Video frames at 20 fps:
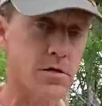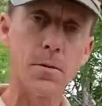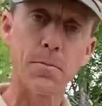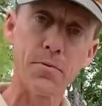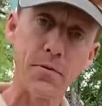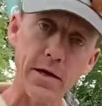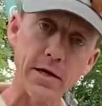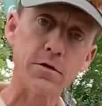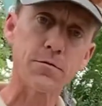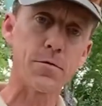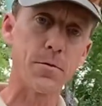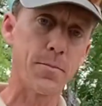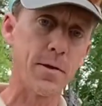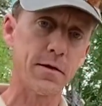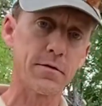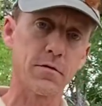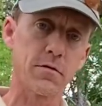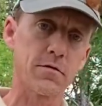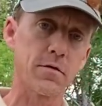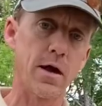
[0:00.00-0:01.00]
a place for
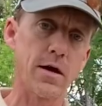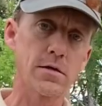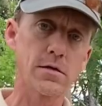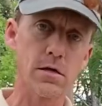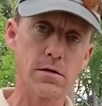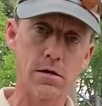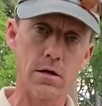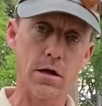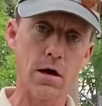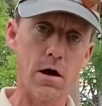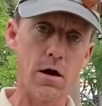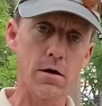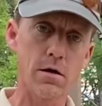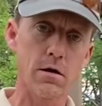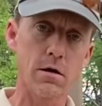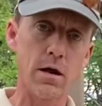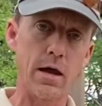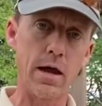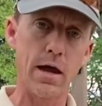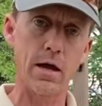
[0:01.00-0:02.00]
pesticides in the
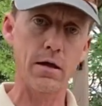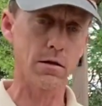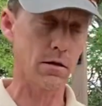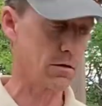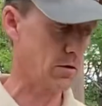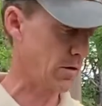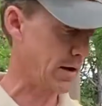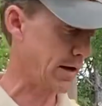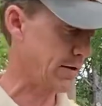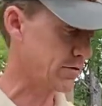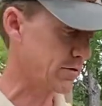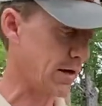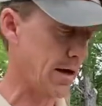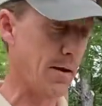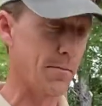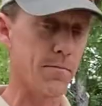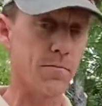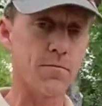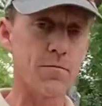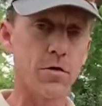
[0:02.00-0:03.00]
garden and the
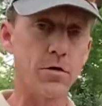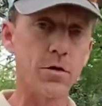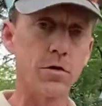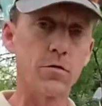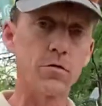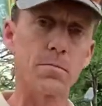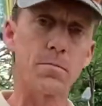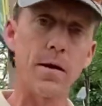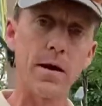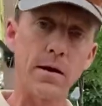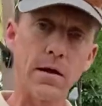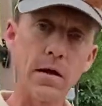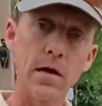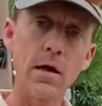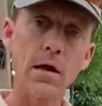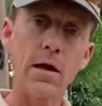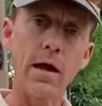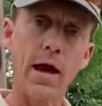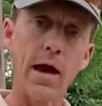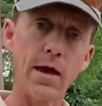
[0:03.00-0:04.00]
landscape for use, but
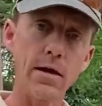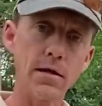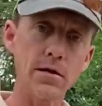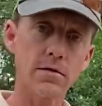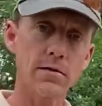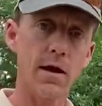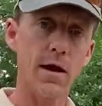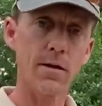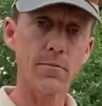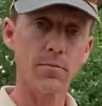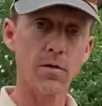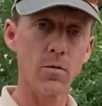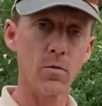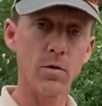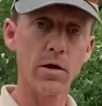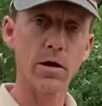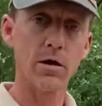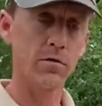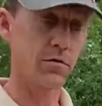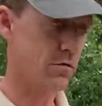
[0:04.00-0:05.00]
anytime that
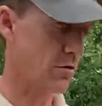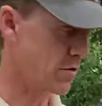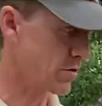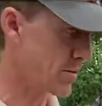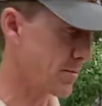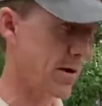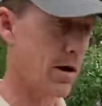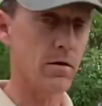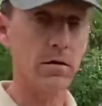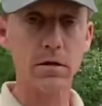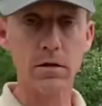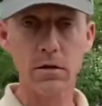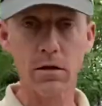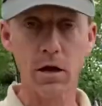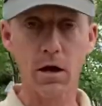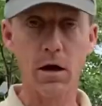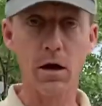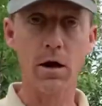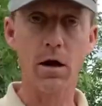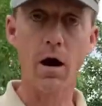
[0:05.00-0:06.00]
we're concerned about
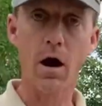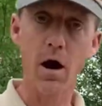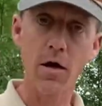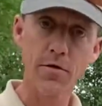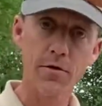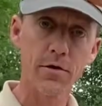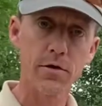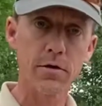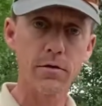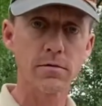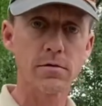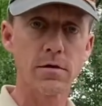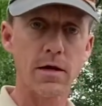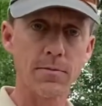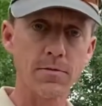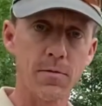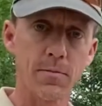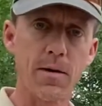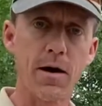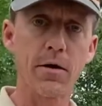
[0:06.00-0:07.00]
other
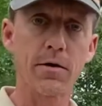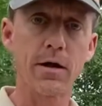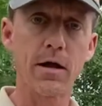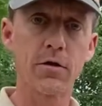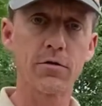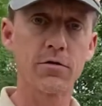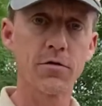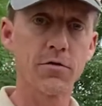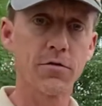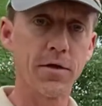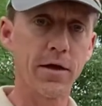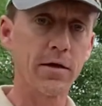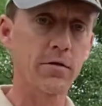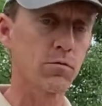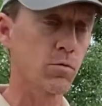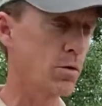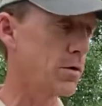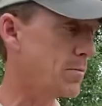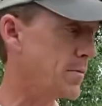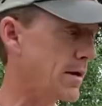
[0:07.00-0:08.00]
types of pollinators and
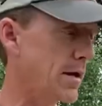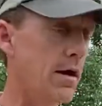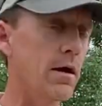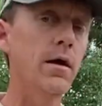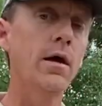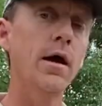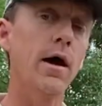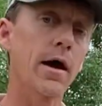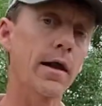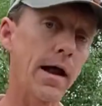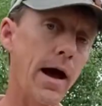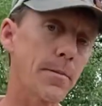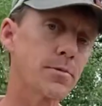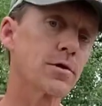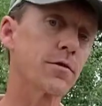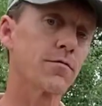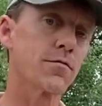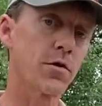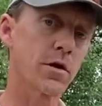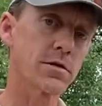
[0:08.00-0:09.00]
things would be an
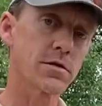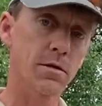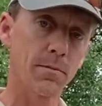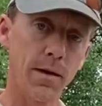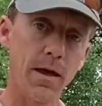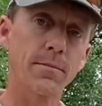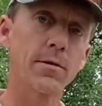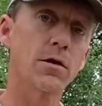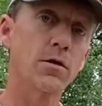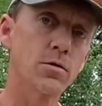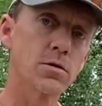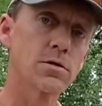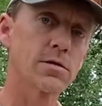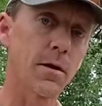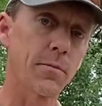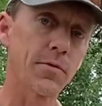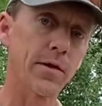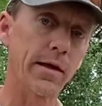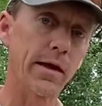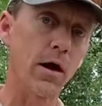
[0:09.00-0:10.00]
option for us to maybe use
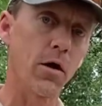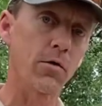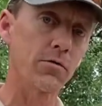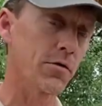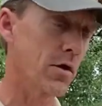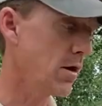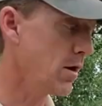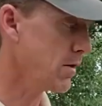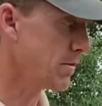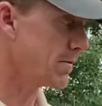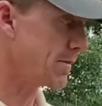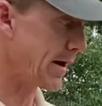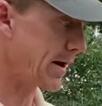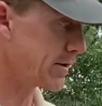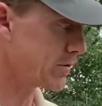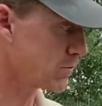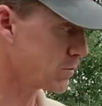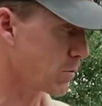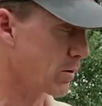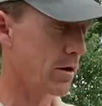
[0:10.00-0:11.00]
something else.
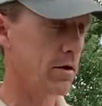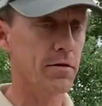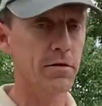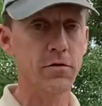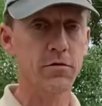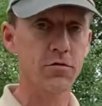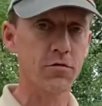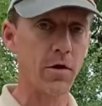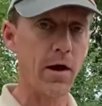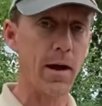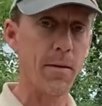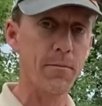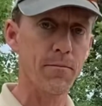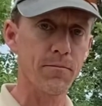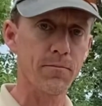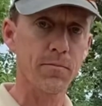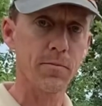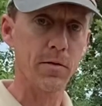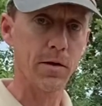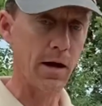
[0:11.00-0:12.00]
That's where this trap
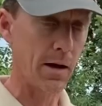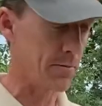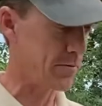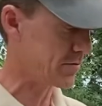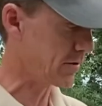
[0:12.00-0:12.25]
comes